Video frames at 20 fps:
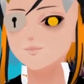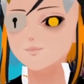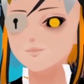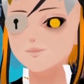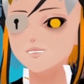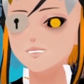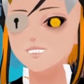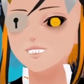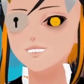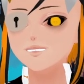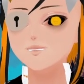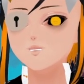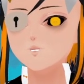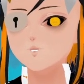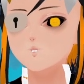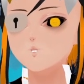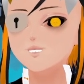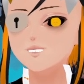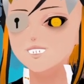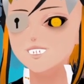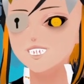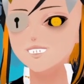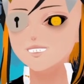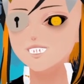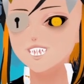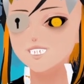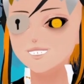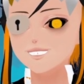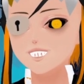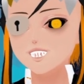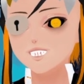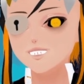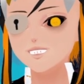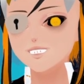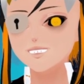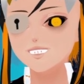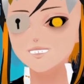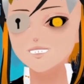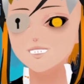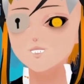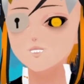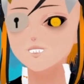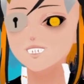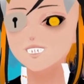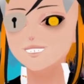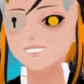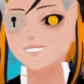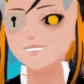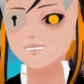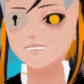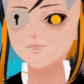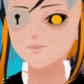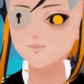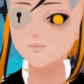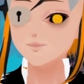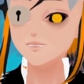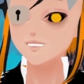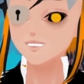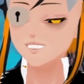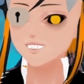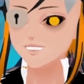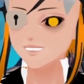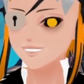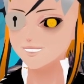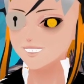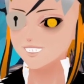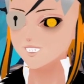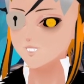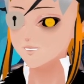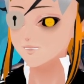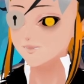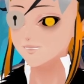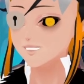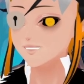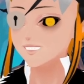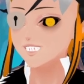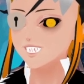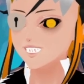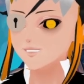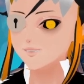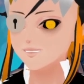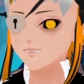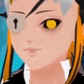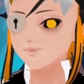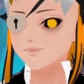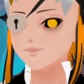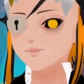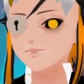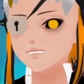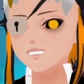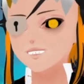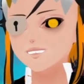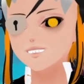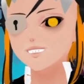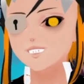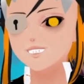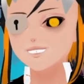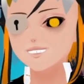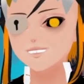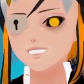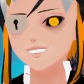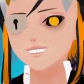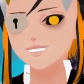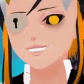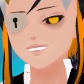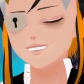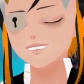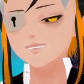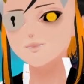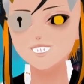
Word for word: 3-2 that gives a minion in your hand 3 attack, which isn't necessarily that bad.